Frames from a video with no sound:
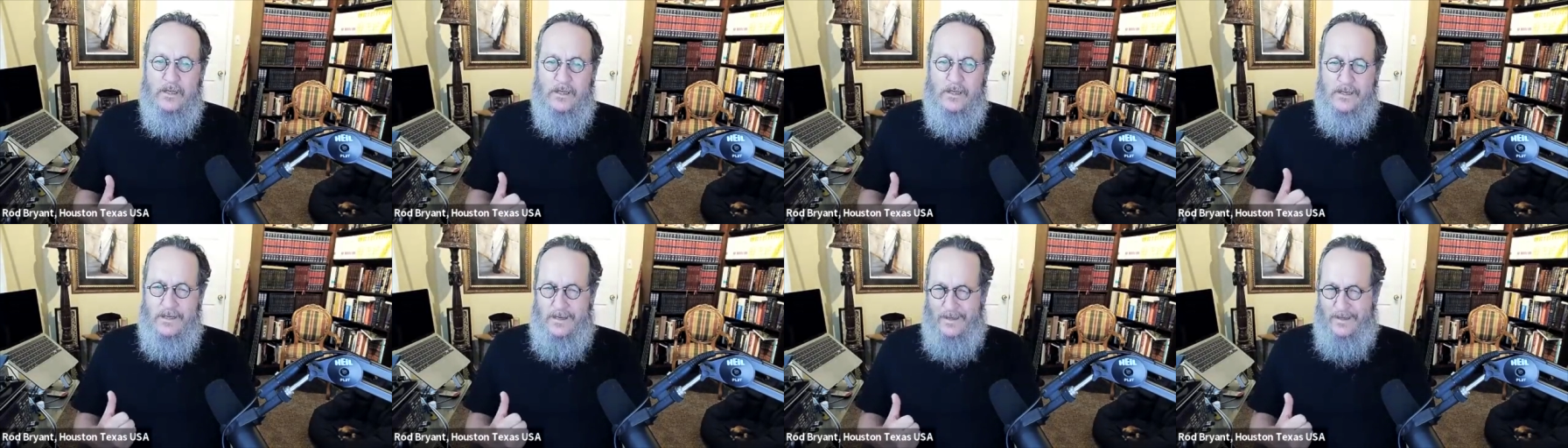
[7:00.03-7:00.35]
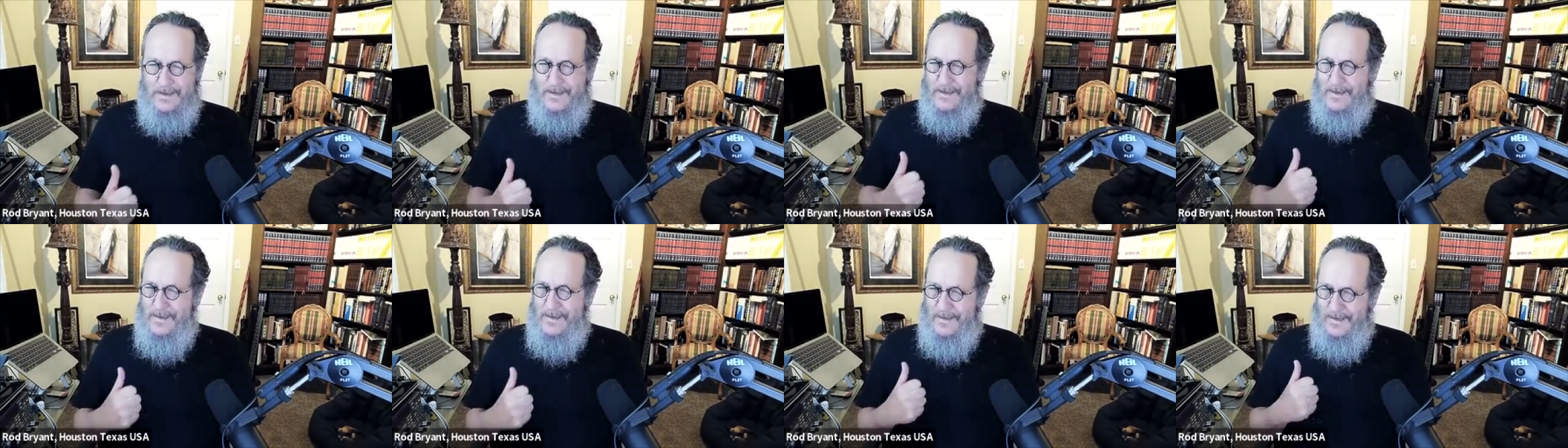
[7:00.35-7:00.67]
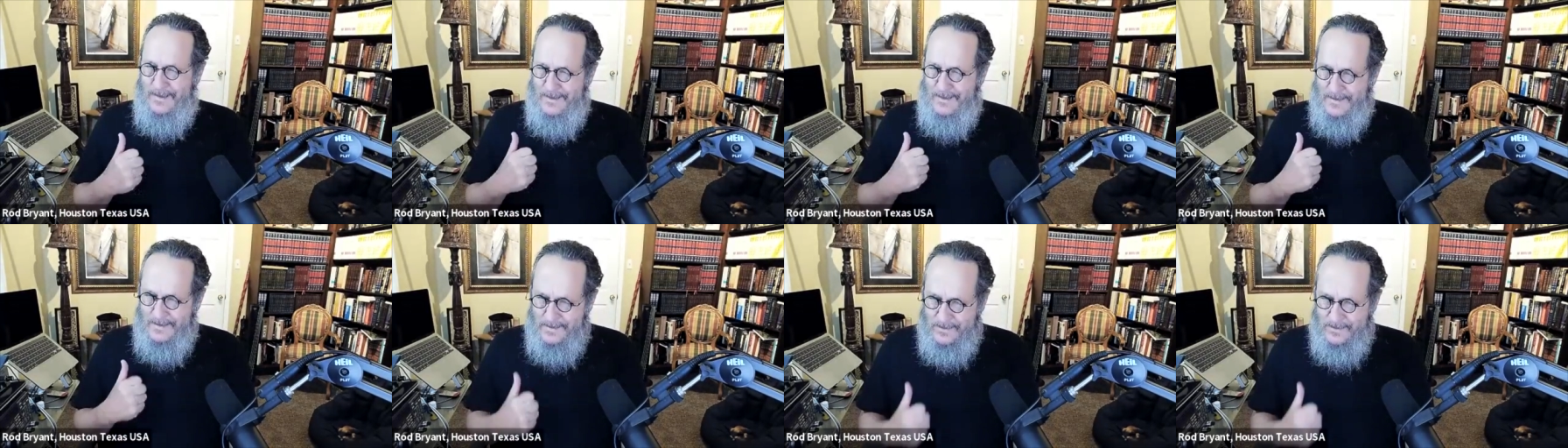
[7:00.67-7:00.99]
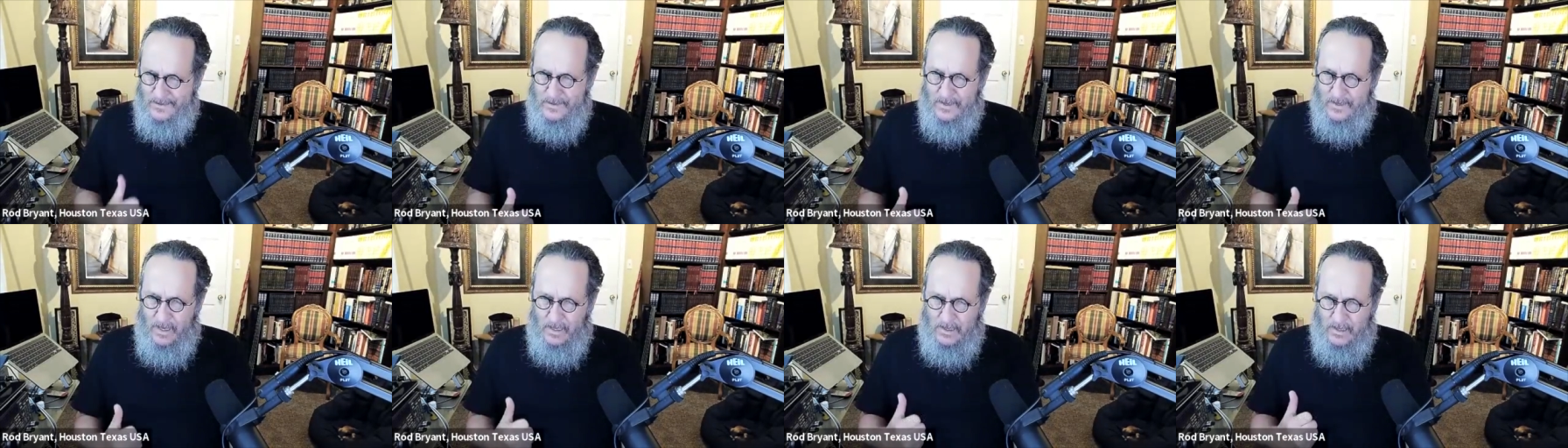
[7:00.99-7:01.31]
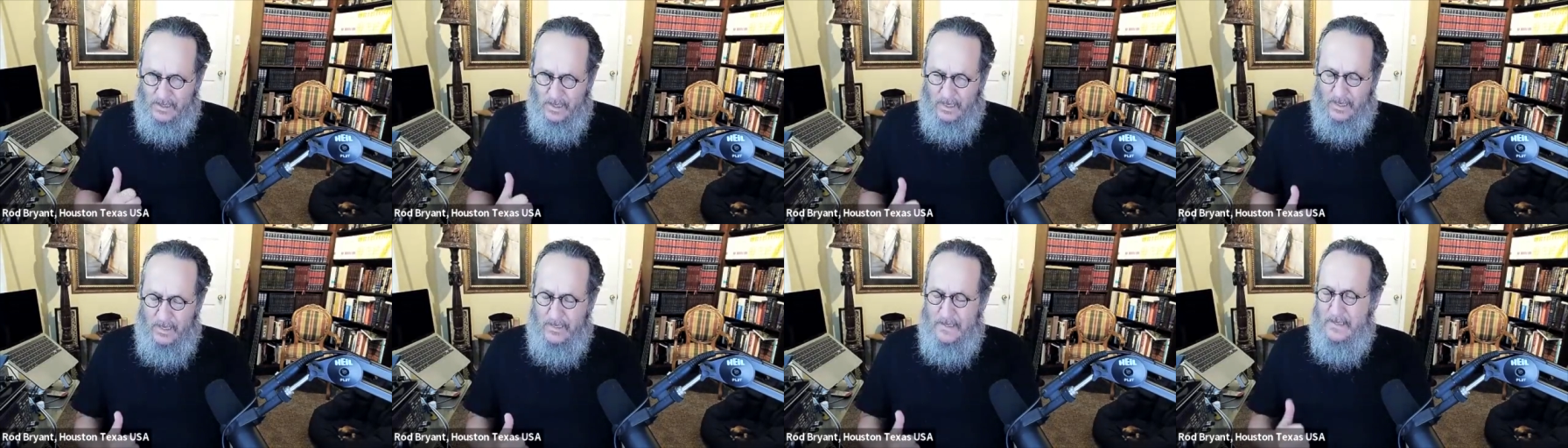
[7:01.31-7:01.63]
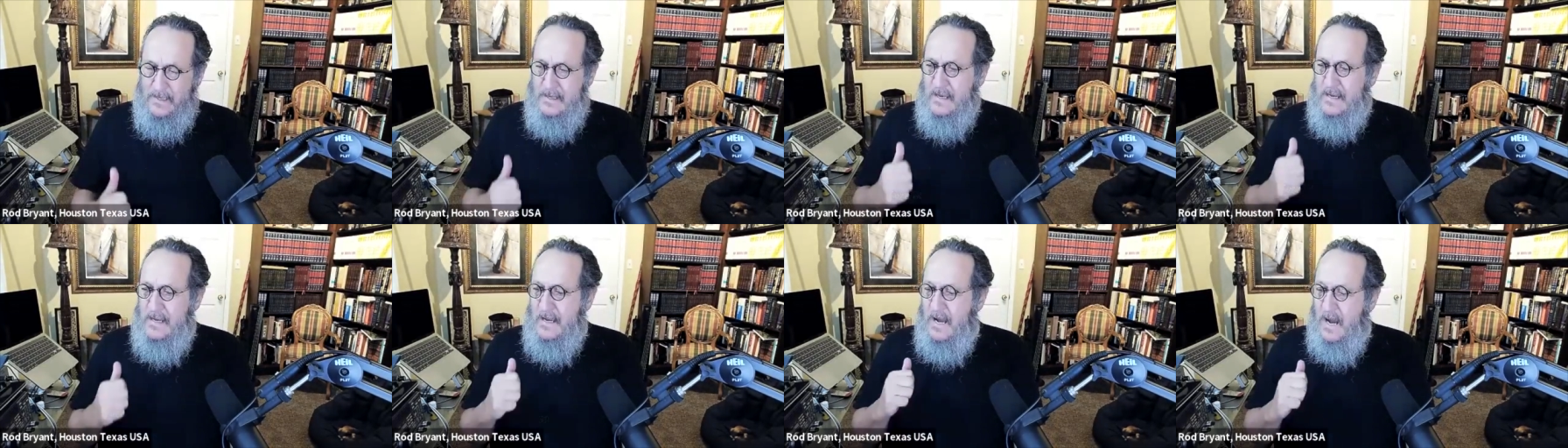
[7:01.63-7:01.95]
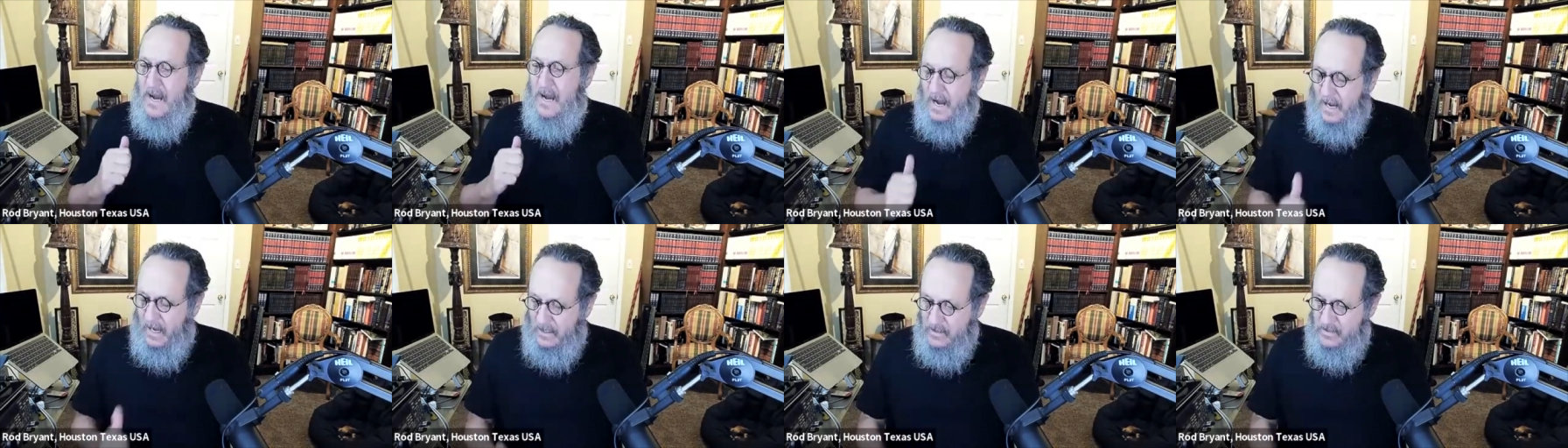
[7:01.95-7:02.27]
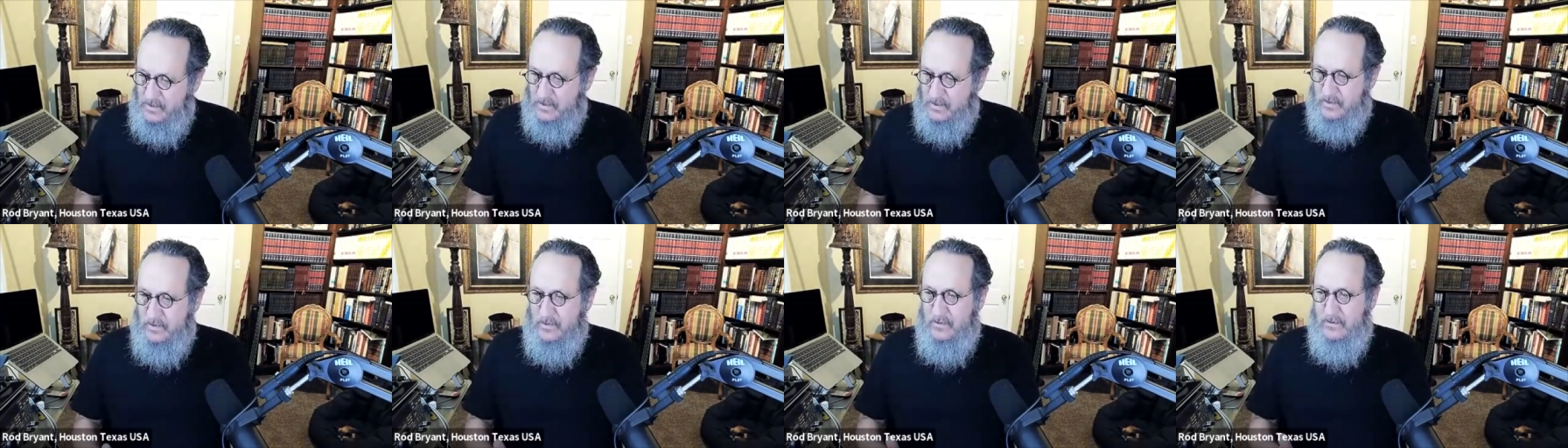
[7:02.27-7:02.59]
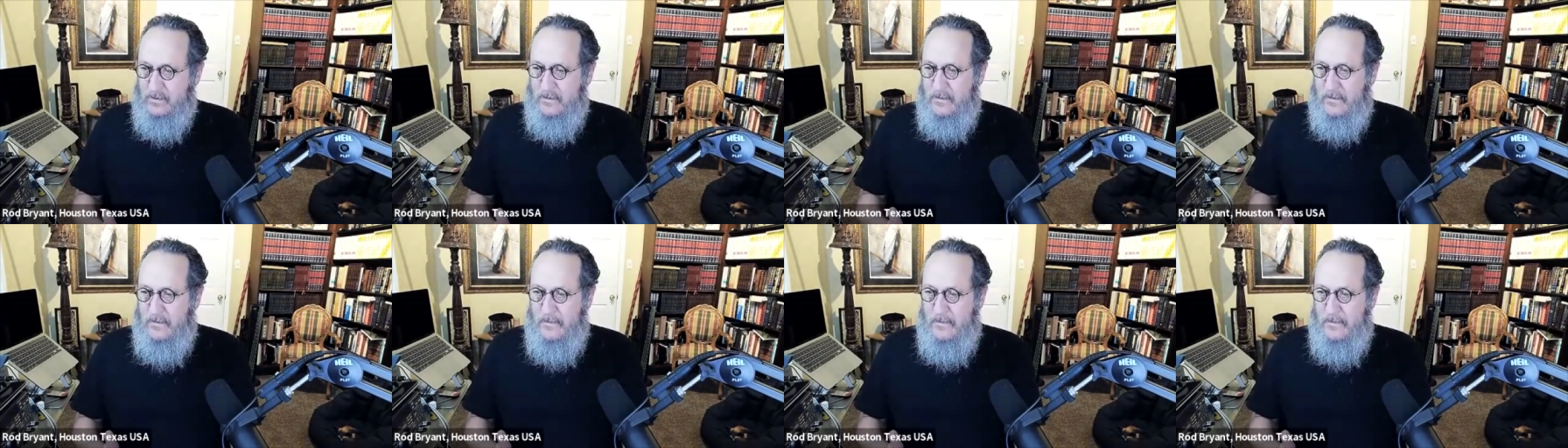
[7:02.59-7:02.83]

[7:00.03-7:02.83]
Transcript: cunning hint, a cunning hunter.